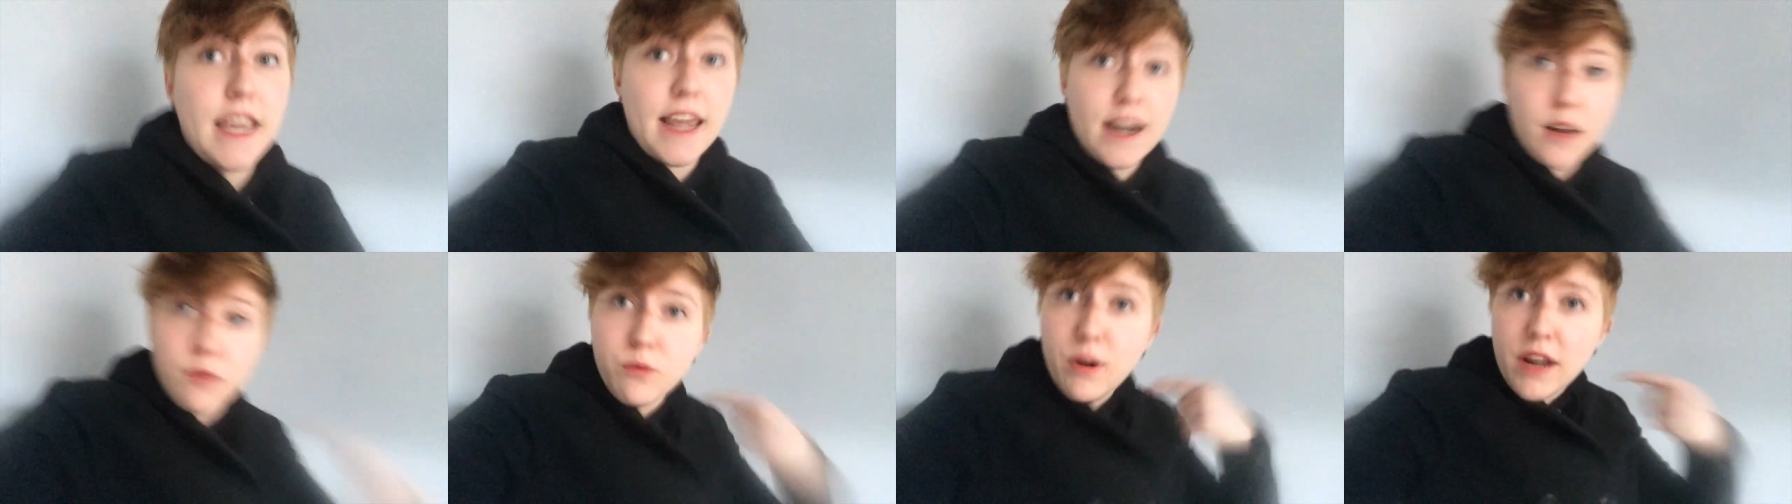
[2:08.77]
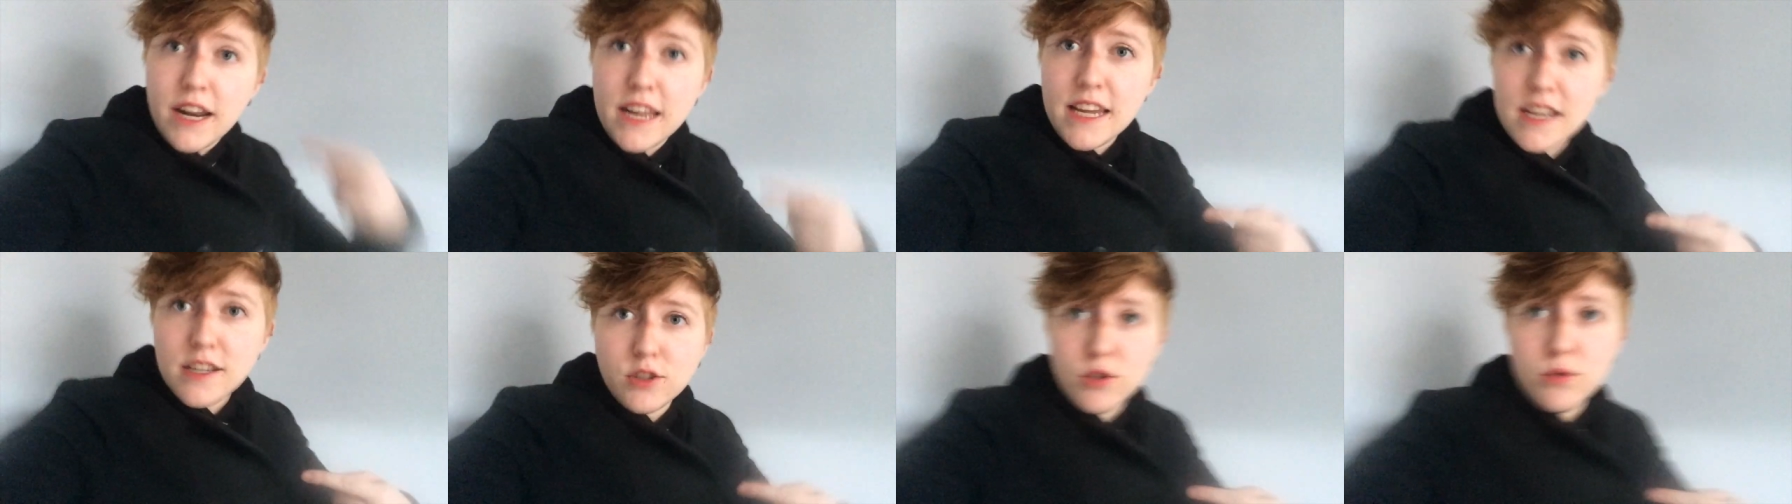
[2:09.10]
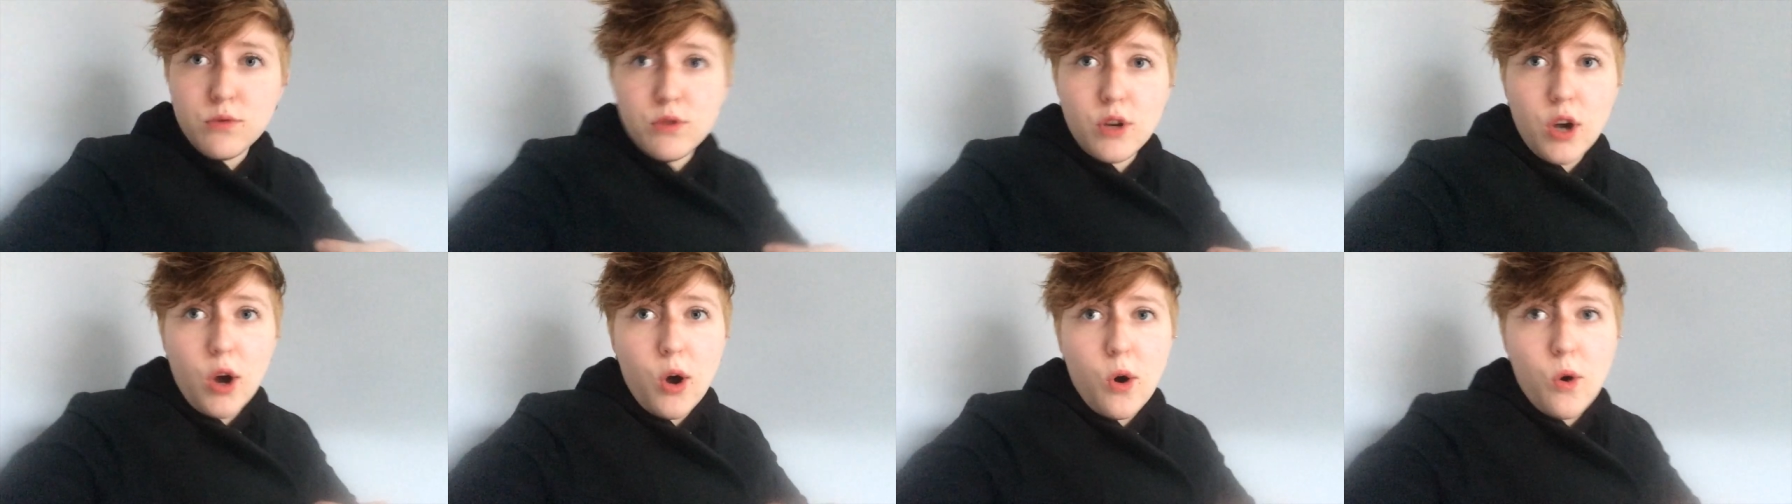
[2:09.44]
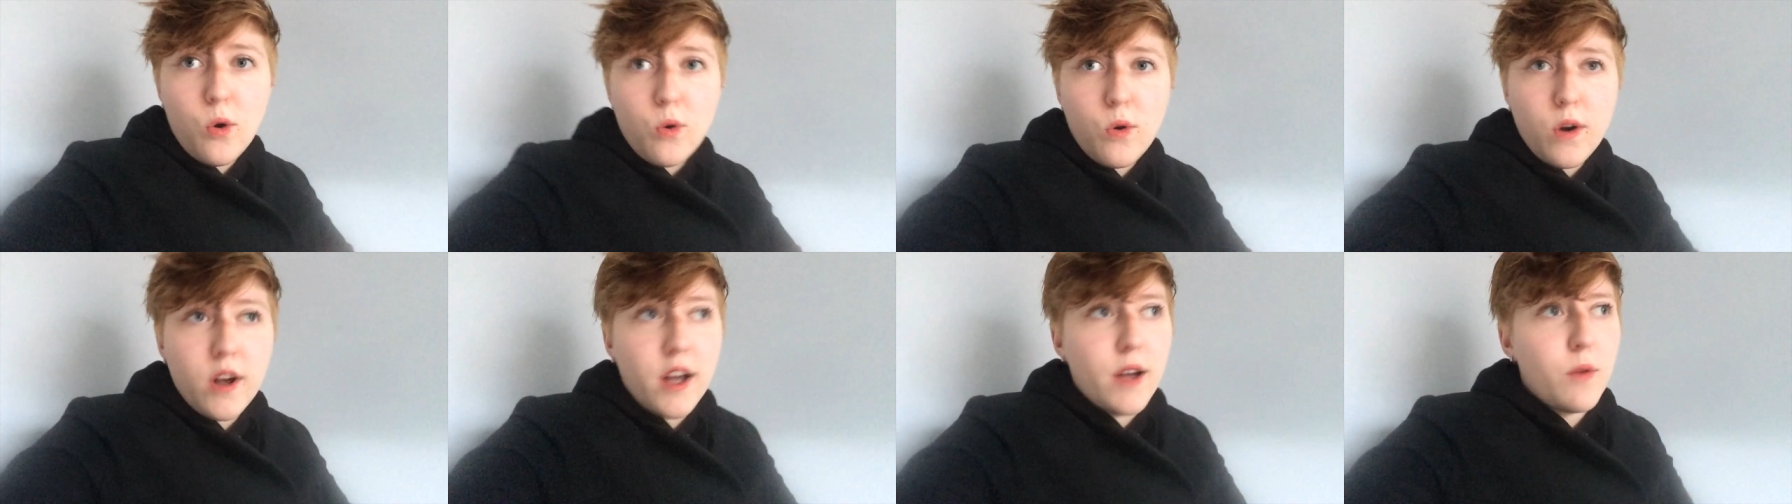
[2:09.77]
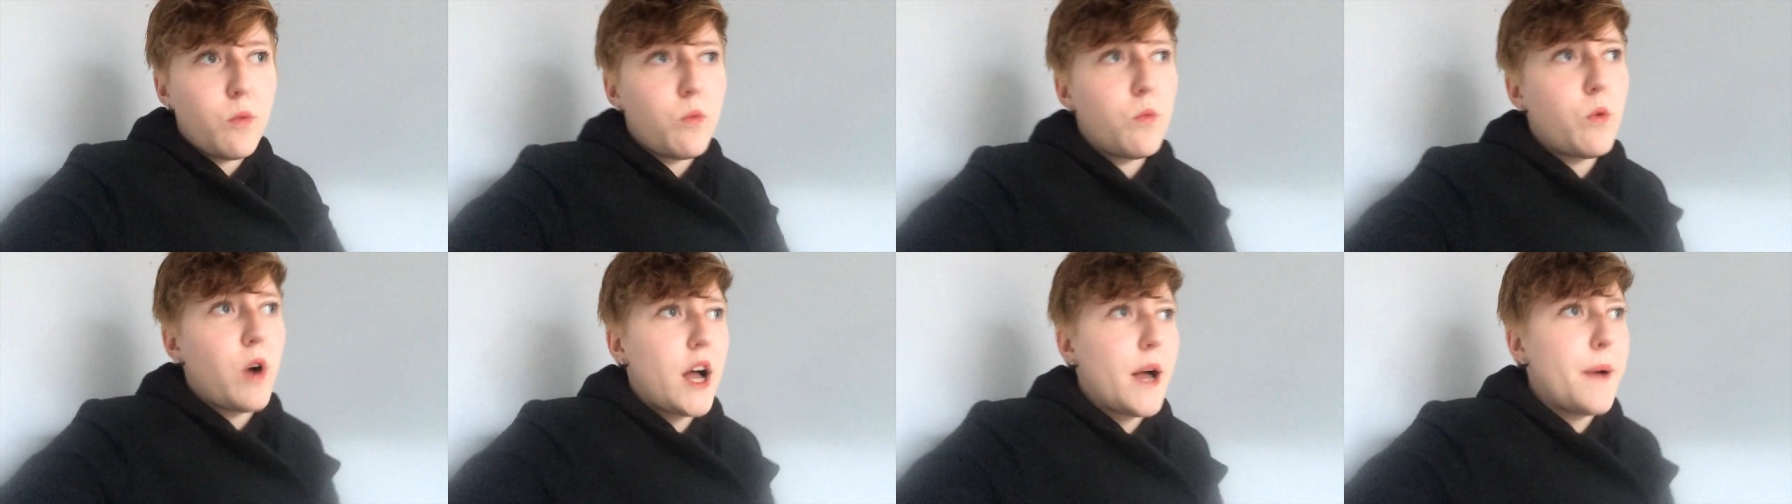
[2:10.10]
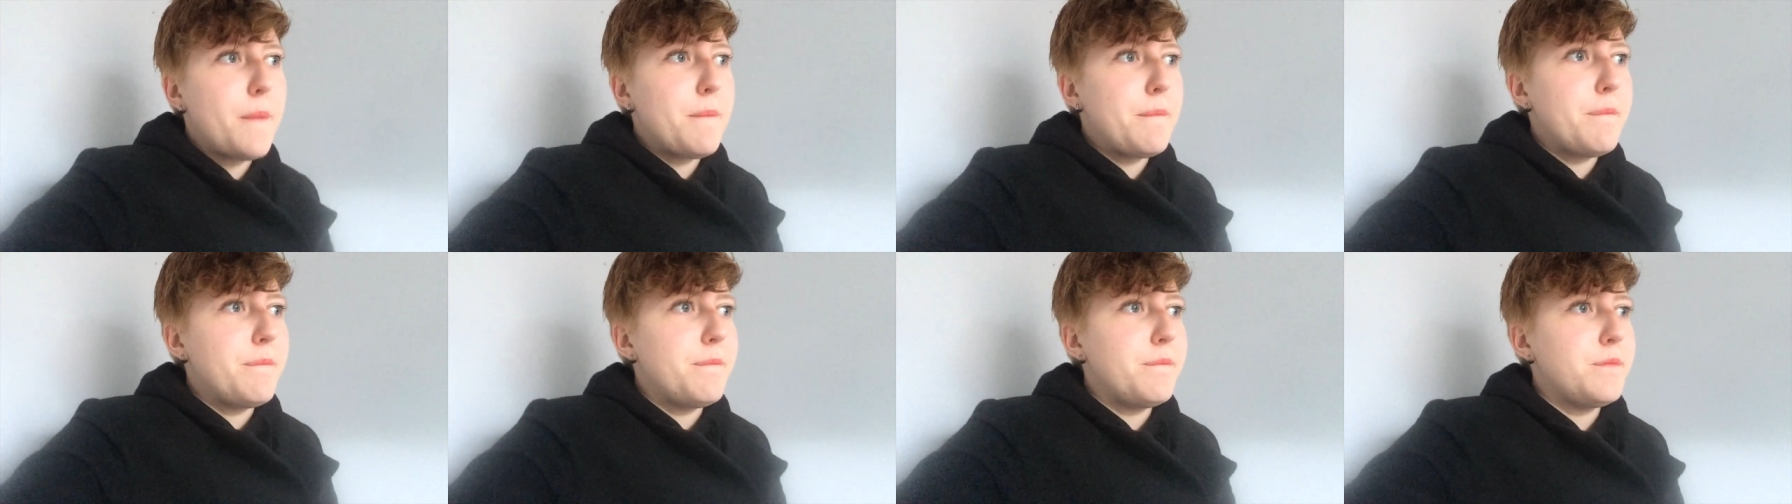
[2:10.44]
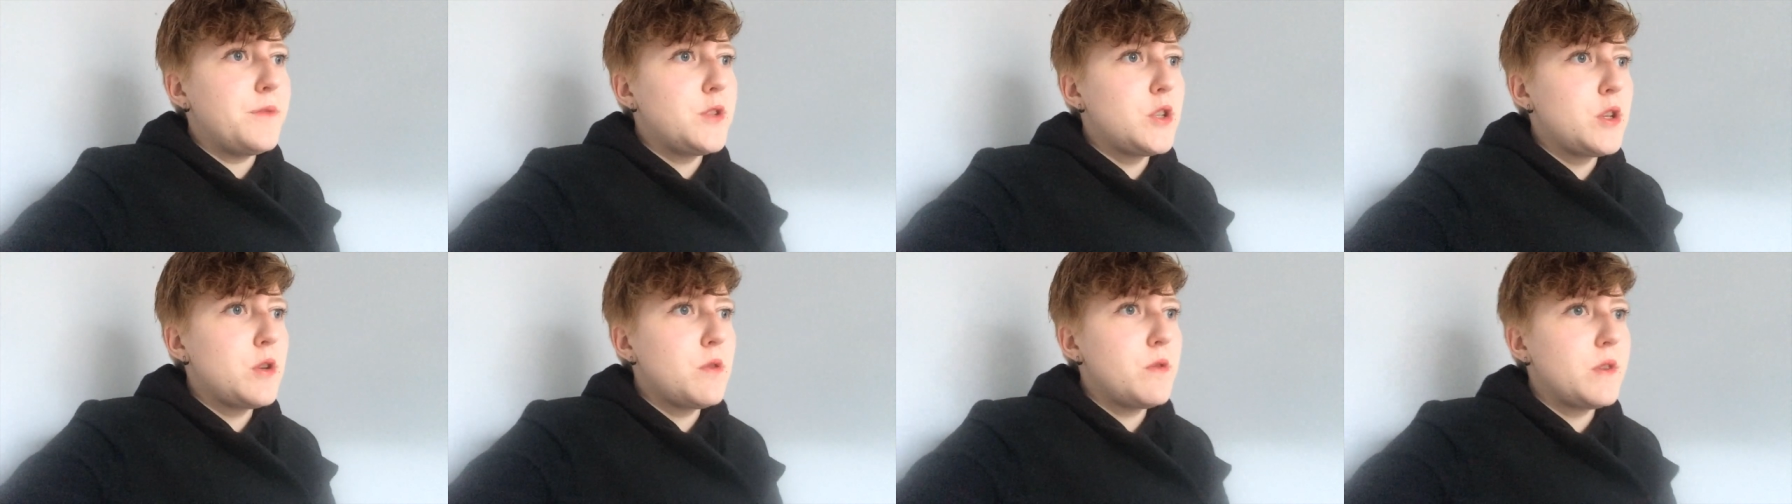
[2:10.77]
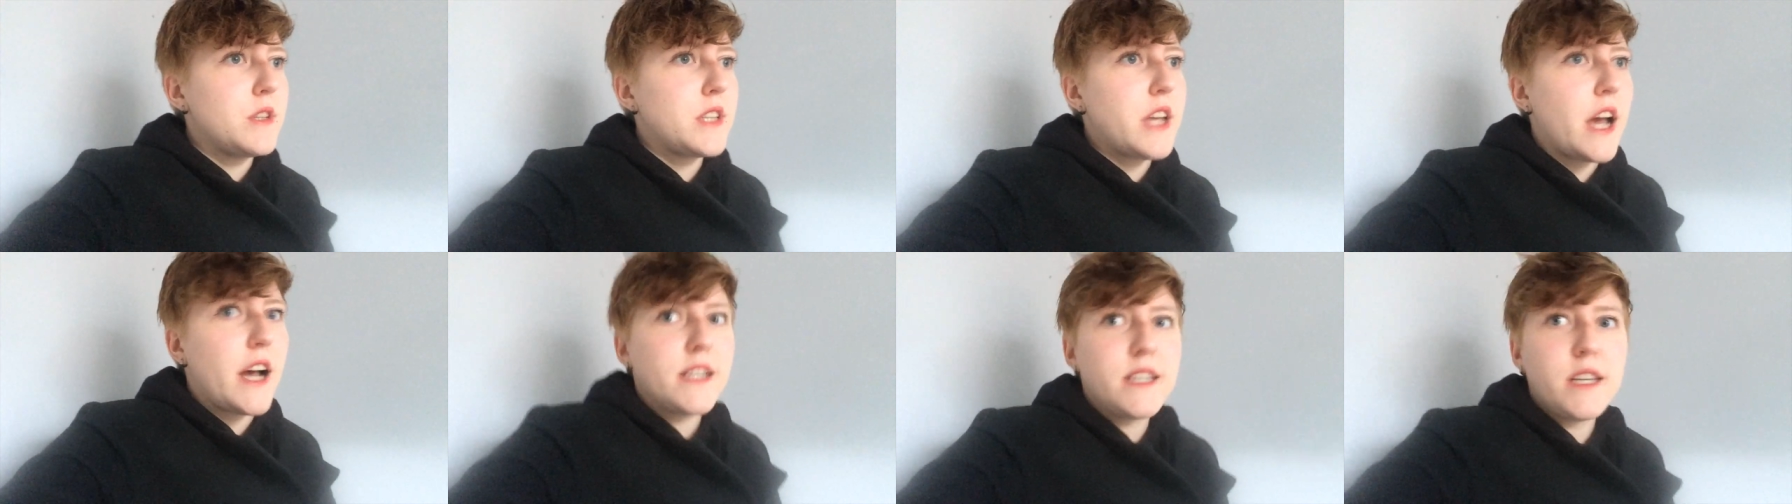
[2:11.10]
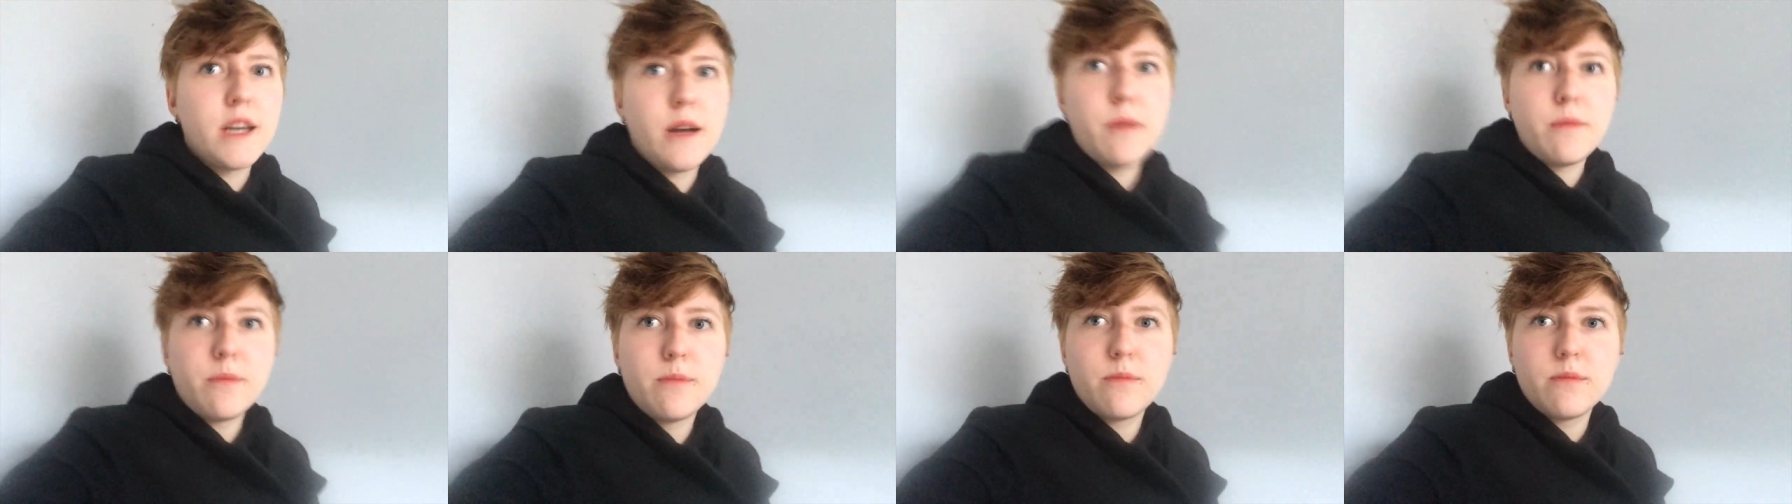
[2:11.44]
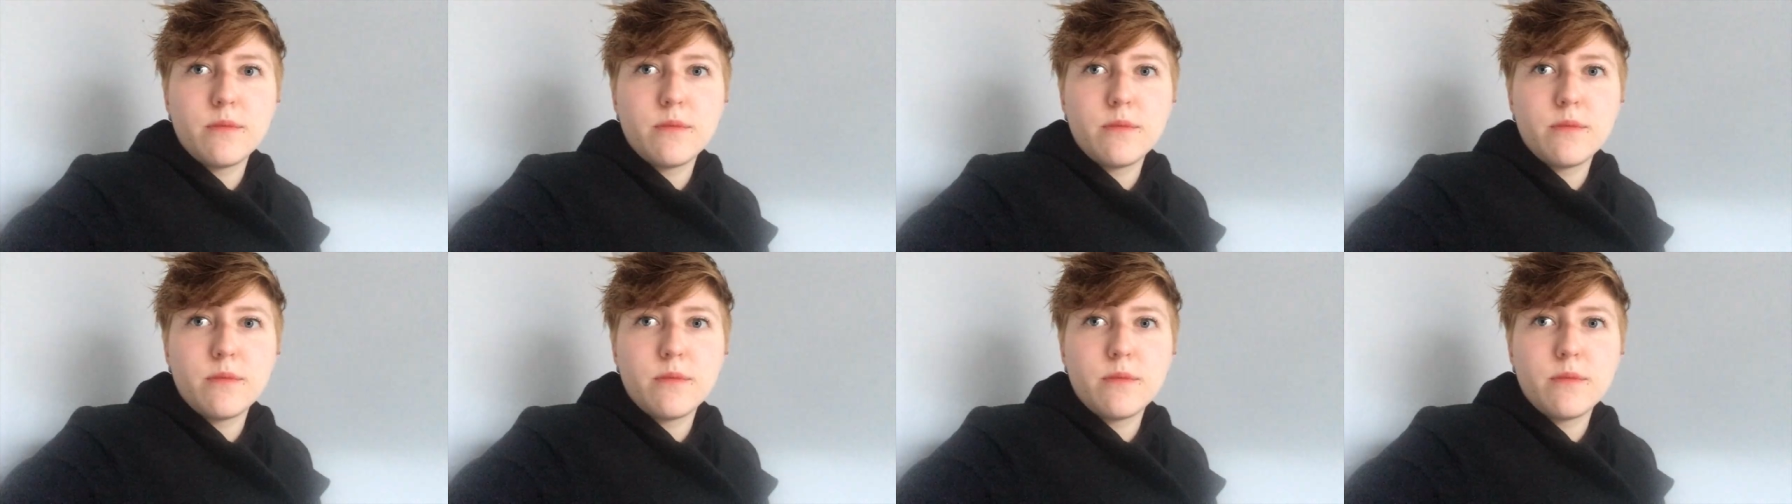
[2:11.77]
getting ready to go to a Tatiana